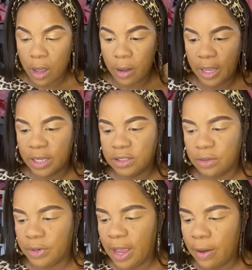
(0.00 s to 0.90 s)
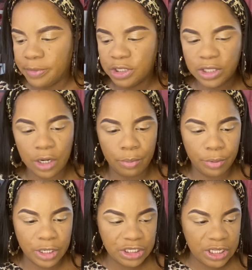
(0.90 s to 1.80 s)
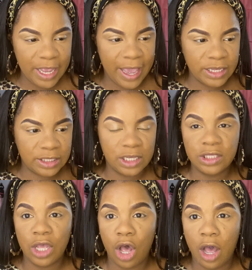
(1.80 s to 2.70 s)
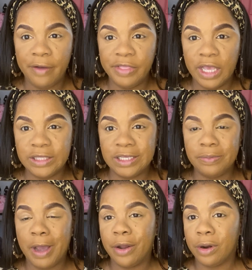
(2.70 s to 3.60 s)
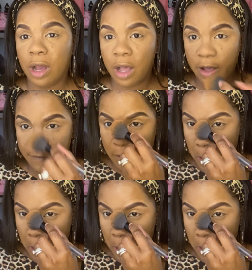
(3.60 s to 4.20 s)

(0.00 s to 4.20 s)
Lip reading: Okay, so now I'm just gonna brush the excess off, the excess powder off.